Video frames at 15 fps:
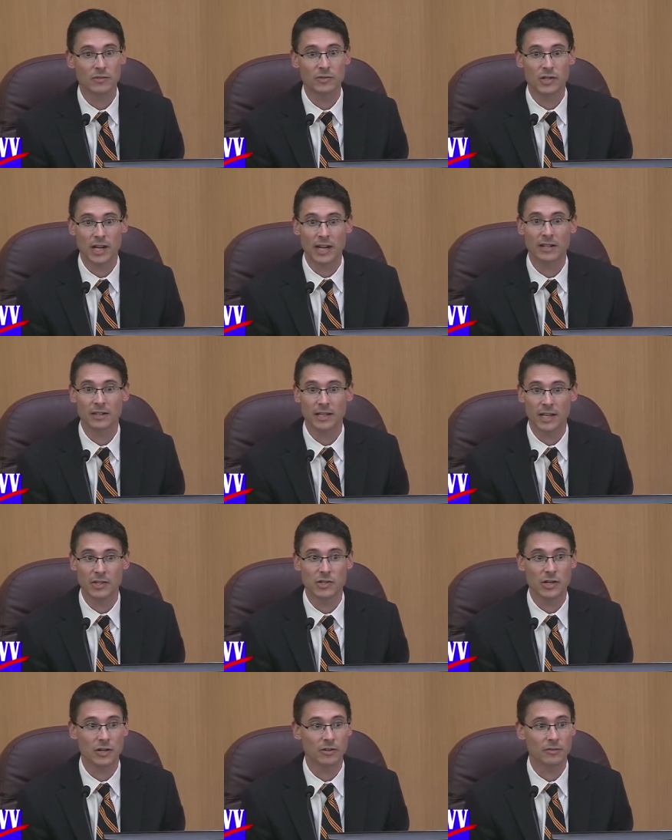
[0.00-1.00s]
of genetically
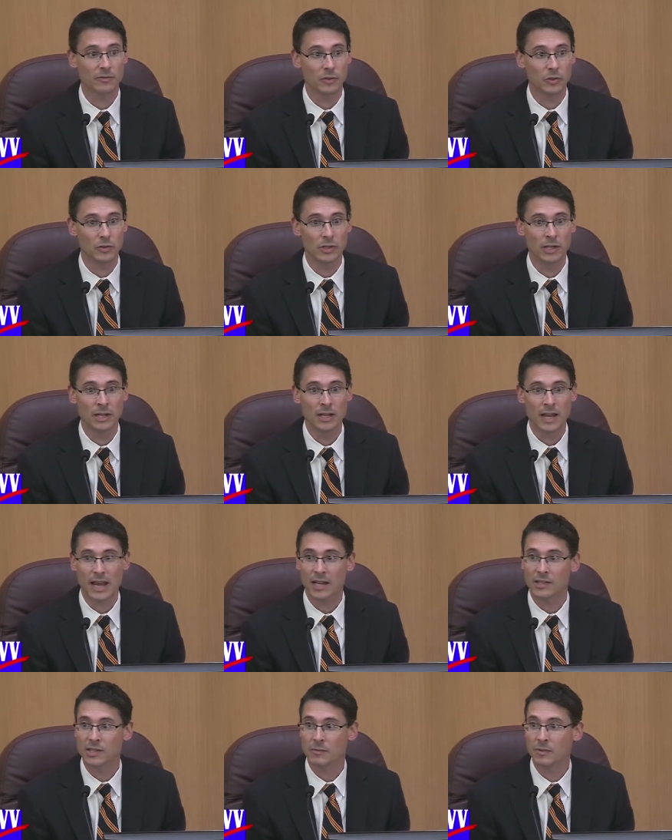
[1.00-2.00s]
engineered food
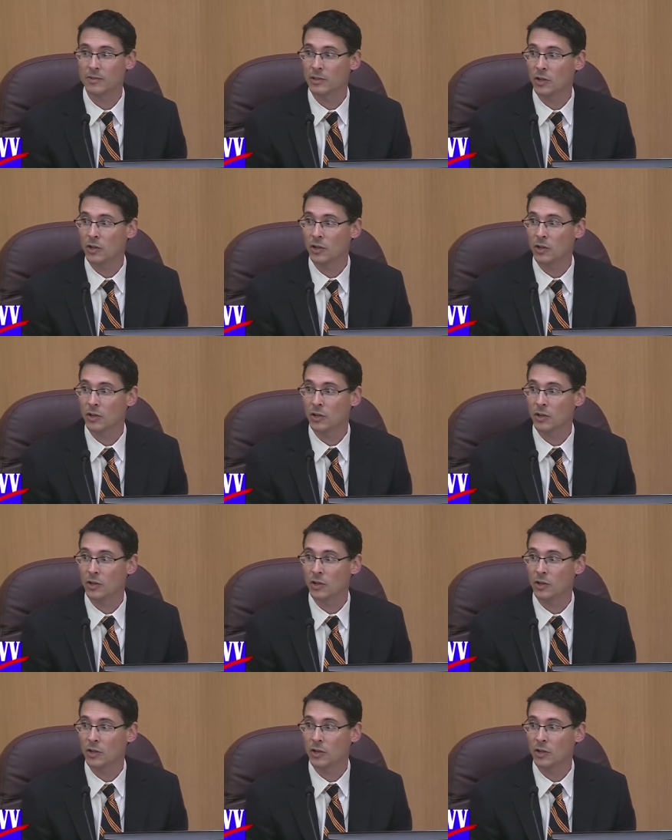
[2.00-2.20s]
and some of